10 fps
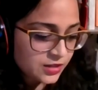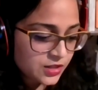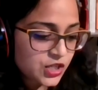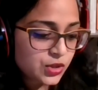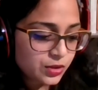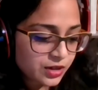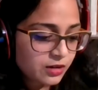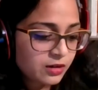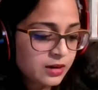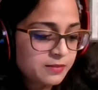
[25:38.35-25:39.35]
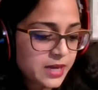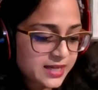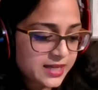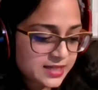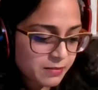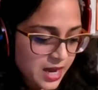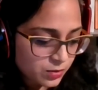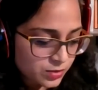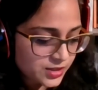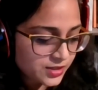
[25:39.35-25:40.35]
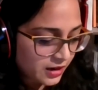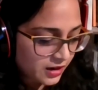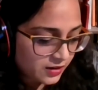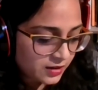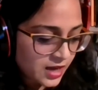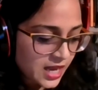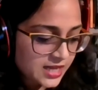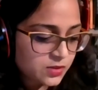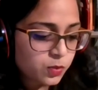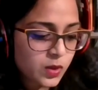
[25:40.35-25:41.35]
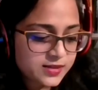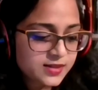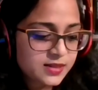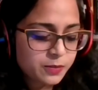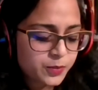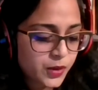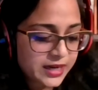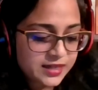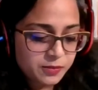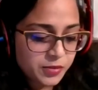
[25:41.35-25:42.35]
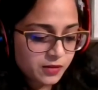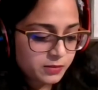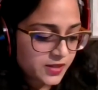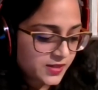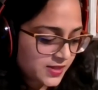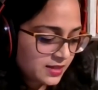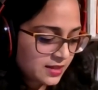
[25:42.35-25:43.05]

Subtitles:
The sugar makes a mound there as once bright pyramids,